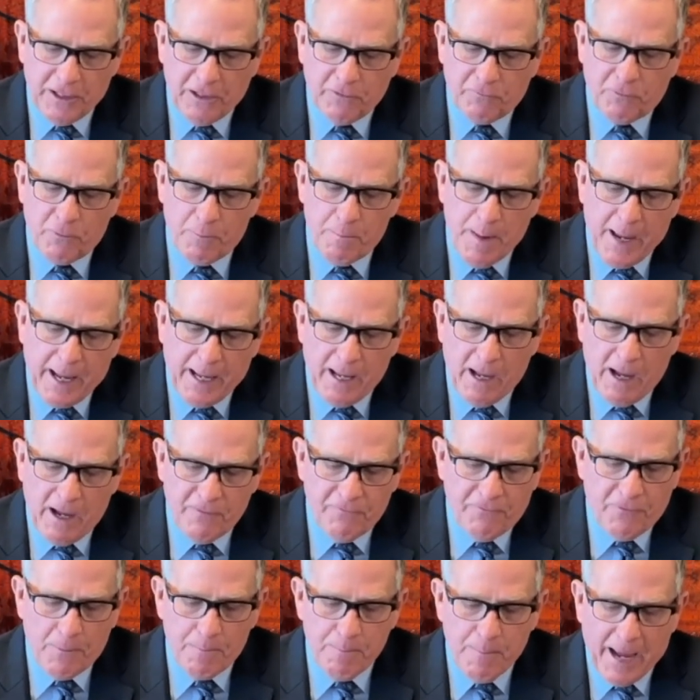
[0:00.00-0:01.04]

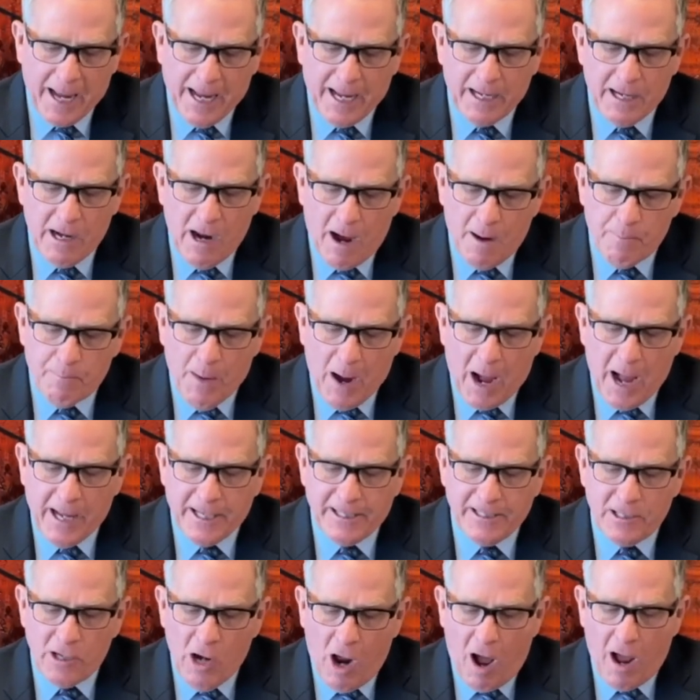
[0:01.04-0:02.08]
If a man
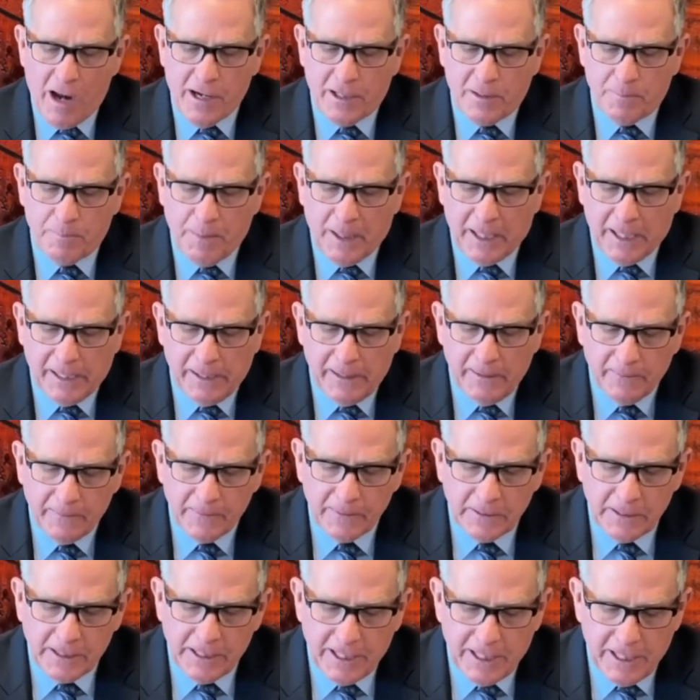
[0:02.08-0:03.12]
abide not in me,
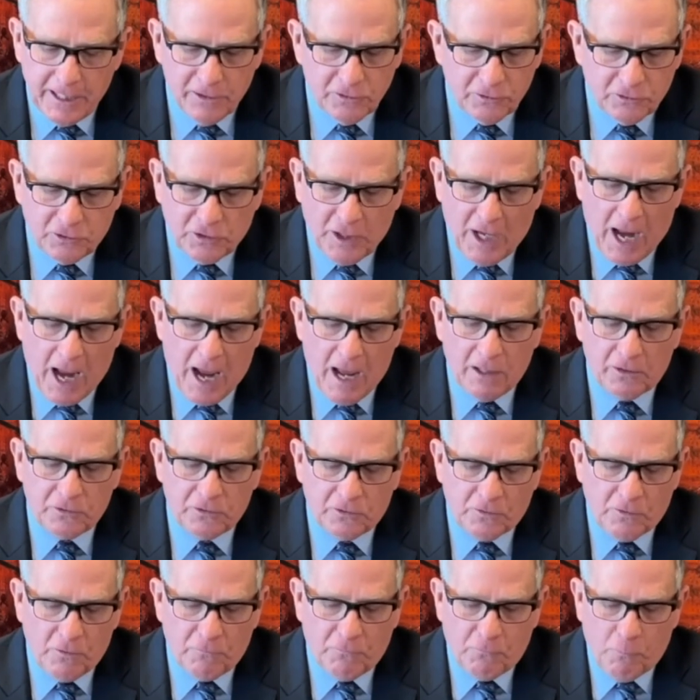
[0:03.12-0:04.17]
he is
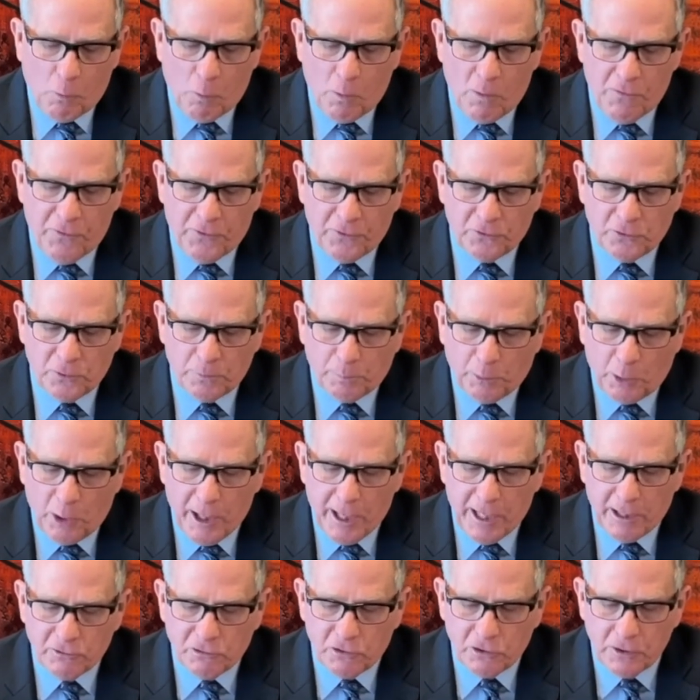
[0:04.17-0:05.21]
cast forth as a
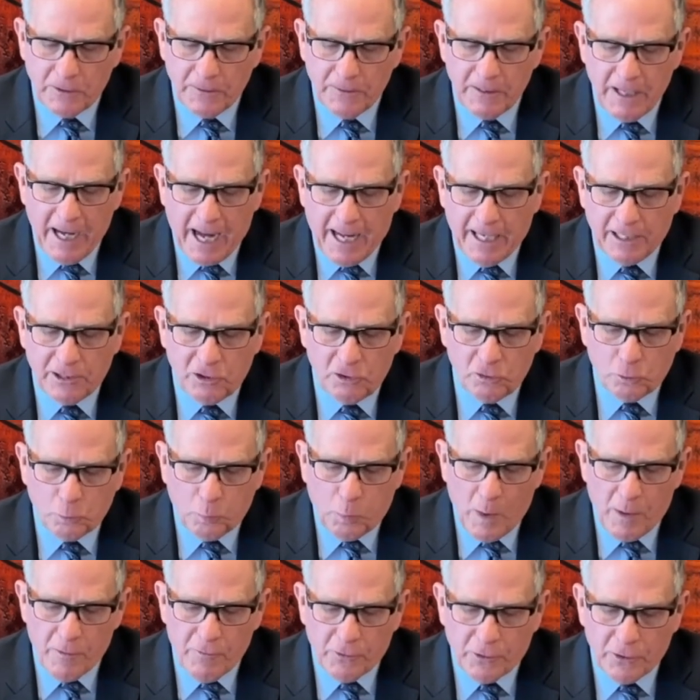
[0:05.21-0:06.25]
branch and is
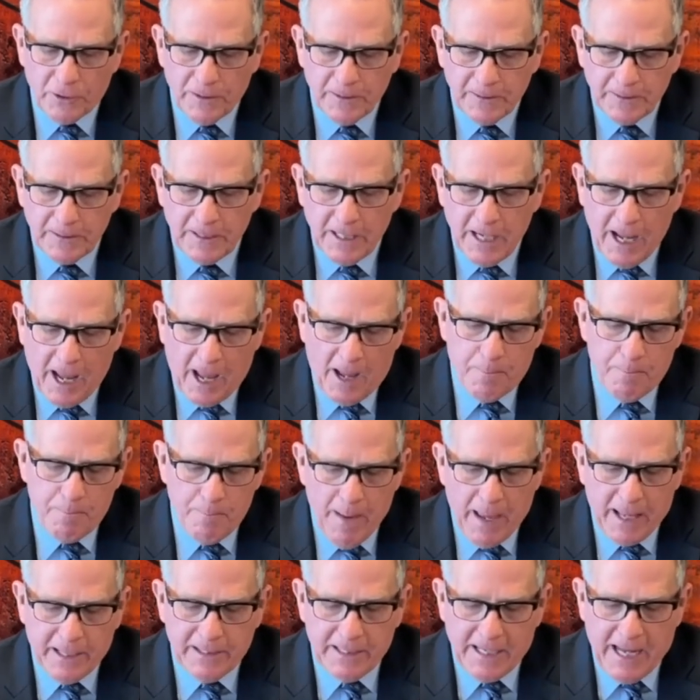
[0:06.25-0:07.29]
withered, and
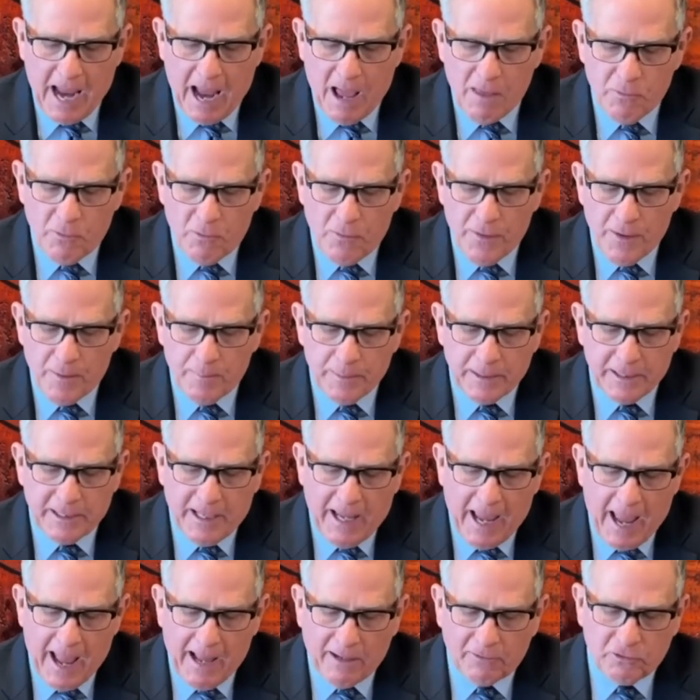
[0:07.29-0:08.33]
men gather them and
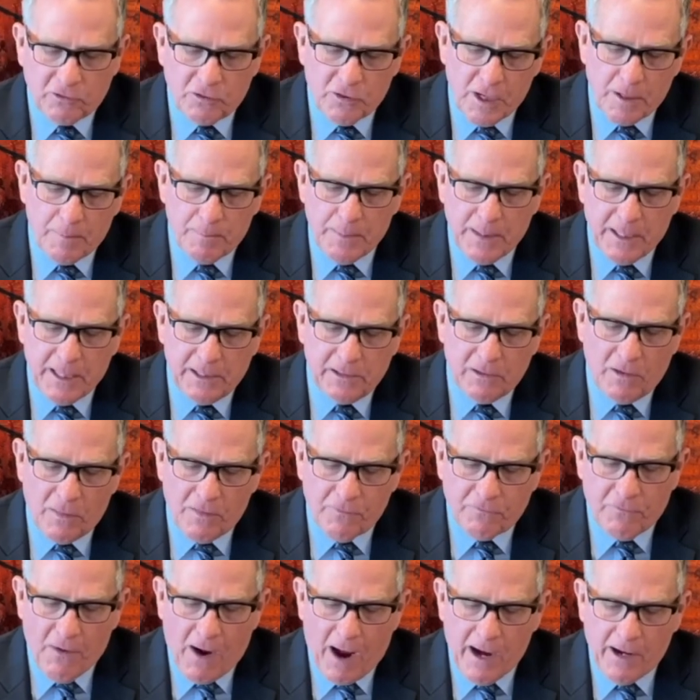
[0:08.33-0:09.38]
cast them into the
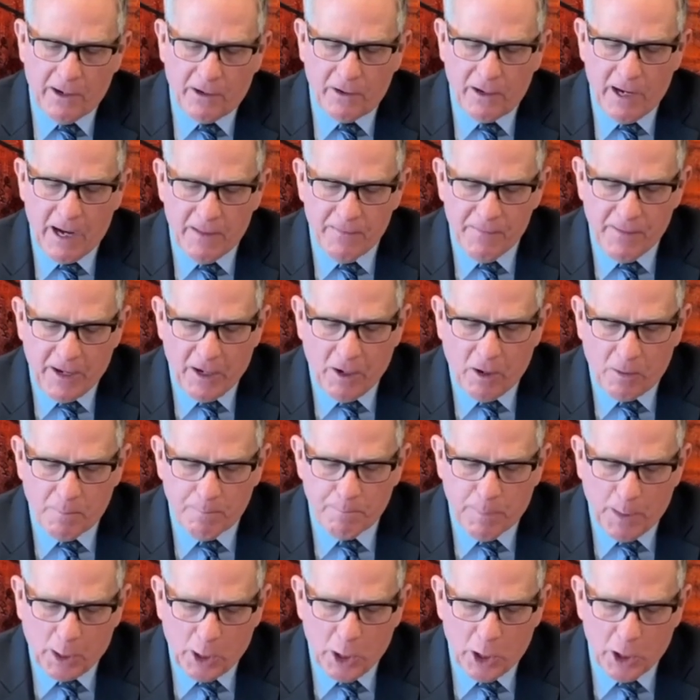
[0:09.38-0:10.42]
fire, and they are
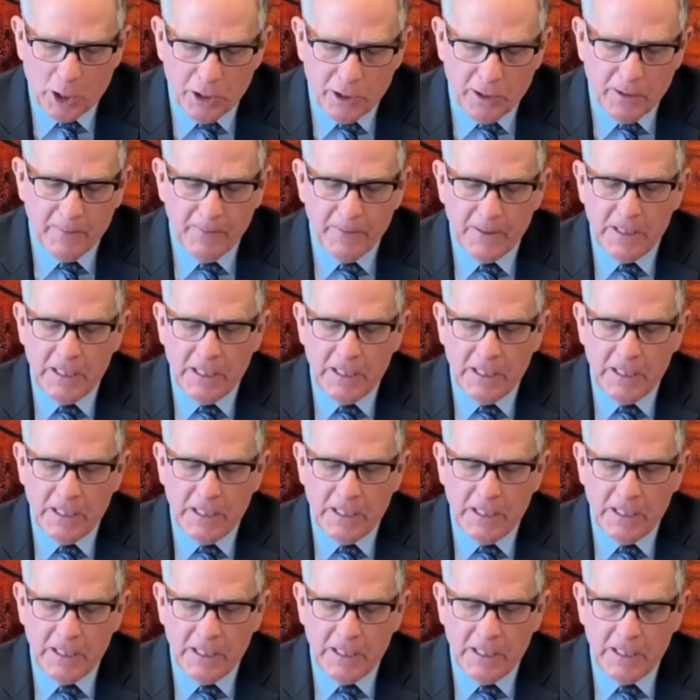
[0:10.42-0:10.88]
burned.